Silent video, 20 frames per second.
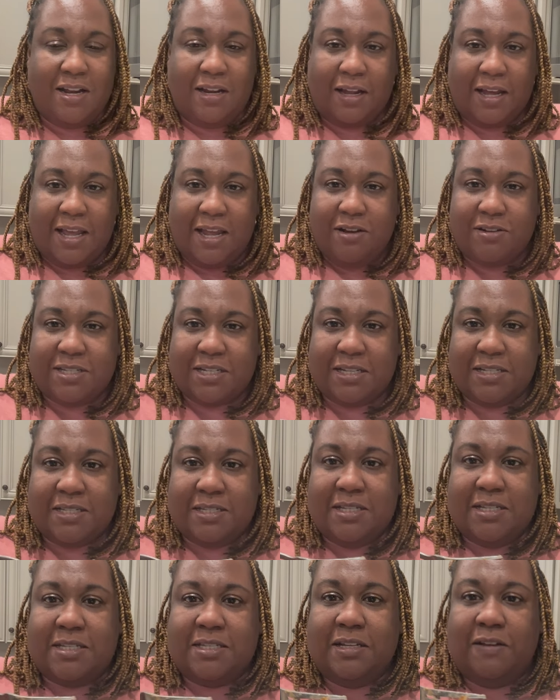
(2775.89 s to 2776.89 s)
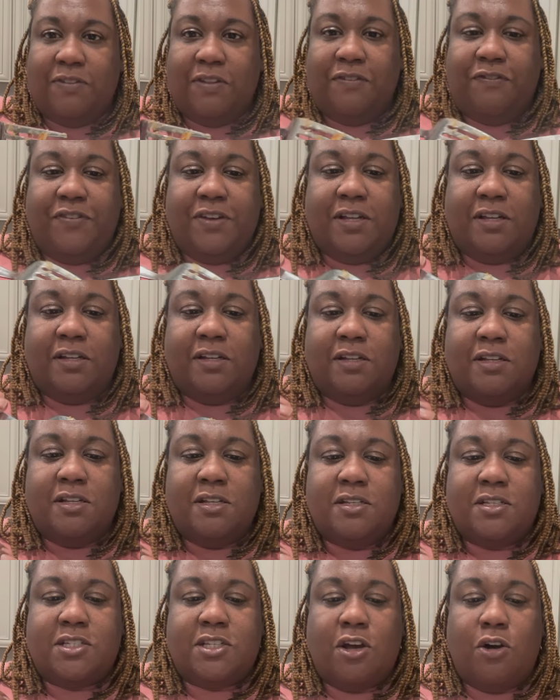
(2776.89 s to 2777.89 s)
Like, here's the consistency of the filling.
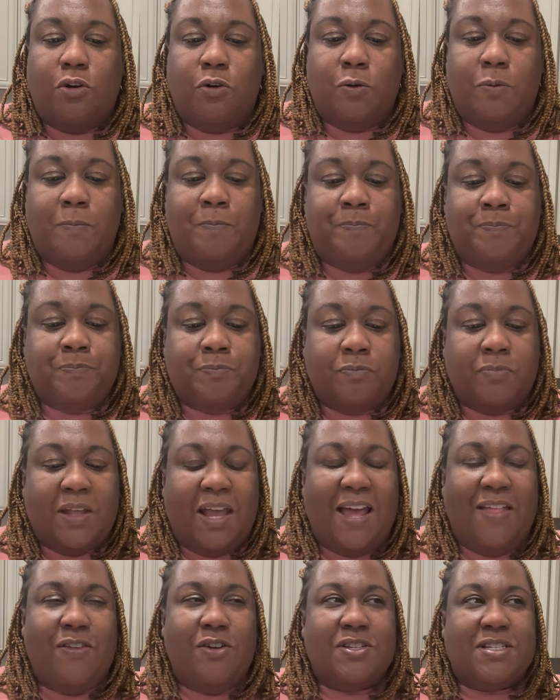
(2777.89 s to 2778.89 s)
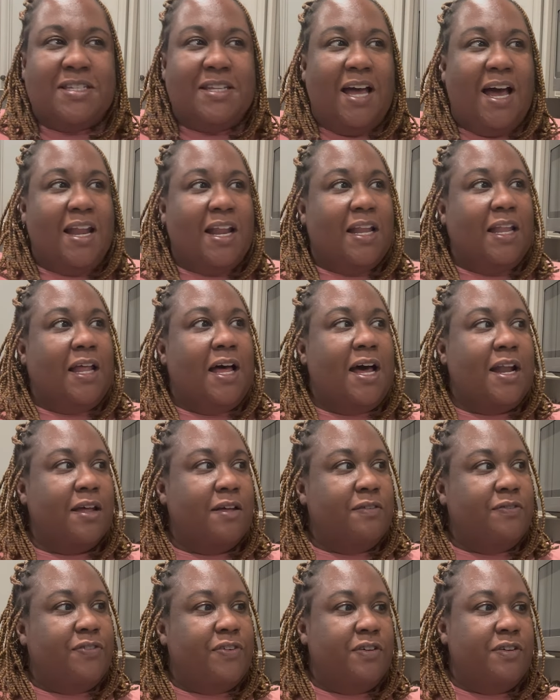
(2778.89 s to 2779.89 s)
So, and there's not a lot
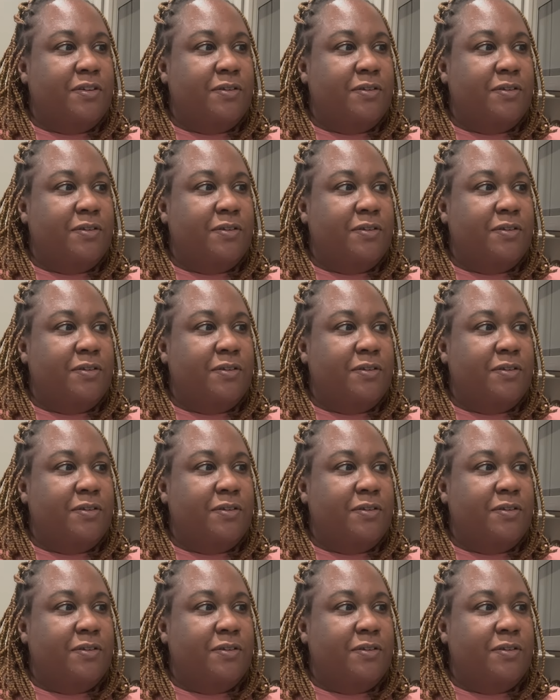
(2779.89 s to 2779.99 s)
of